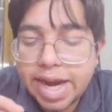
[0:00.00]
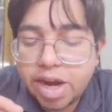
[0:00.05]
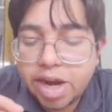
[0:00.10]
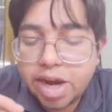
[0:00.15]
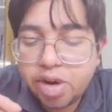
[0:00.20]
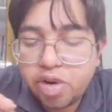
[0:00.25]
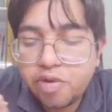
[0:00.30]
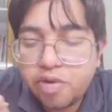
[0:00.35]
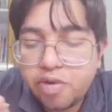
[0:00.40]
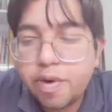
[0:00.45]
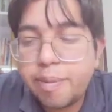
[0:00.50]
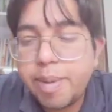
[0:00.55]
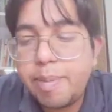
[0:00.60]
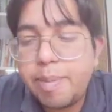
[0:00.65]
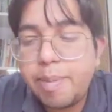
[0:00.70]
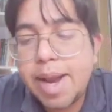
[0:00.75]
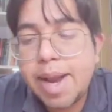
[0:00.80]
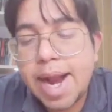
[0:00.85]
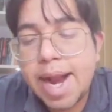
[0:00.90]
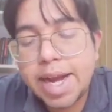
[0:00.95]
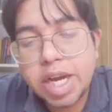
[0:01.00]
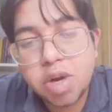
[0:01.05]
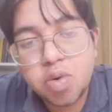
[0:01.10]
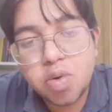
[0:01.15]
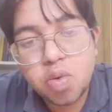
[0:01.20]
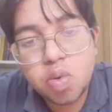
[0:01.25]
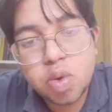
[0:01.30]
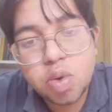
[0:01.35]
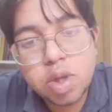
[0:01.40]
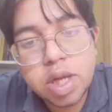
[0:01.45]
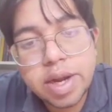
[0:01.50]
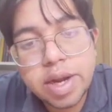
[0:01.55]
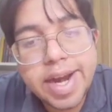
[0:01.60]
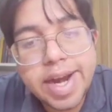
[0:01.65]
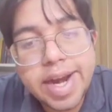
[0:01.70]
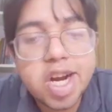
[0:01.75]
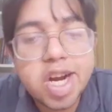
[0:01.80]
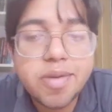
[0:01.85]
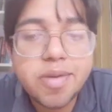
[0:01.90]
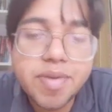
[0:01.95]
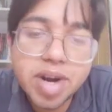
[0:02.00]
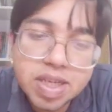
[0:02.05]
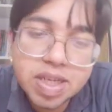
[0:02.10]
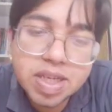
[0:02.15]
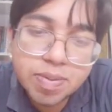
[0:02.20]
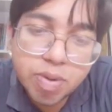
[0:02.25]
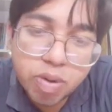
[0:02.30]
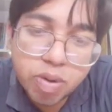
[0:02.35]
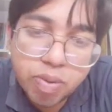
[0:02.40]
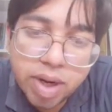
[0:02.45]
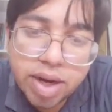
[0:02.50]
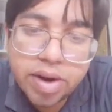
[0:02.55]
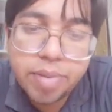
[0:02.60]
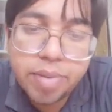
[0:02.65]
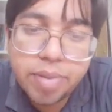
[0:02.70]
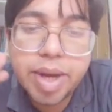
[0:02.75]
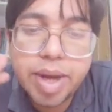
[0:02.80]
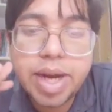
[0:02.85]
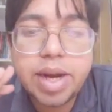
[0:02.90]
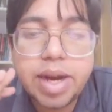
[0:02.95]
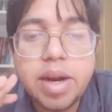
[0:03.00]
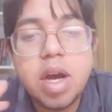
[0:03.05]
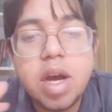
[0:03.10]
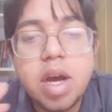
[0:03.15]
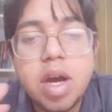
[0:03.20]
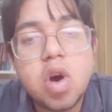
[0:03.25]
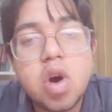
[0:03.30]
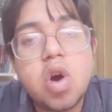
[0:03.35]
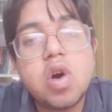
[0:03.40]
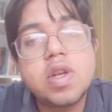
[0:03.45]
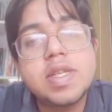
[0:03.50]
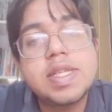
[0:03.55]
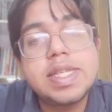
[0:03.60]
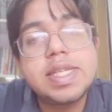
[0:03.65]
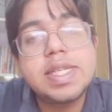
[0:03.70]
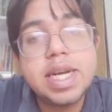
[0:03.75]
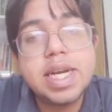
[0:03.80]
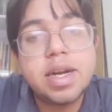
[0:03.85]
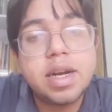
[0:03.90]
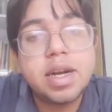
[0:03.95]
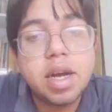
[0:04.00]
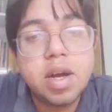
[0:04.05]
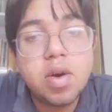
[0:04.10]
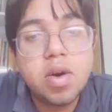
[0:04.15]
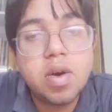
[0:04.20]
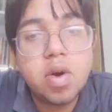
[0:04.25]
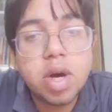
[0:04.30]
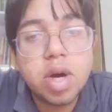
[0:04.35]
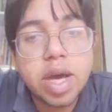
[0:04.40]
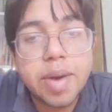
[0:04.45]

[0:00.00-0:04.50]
to form a plateau. The rate of transport will remain constant. Okay,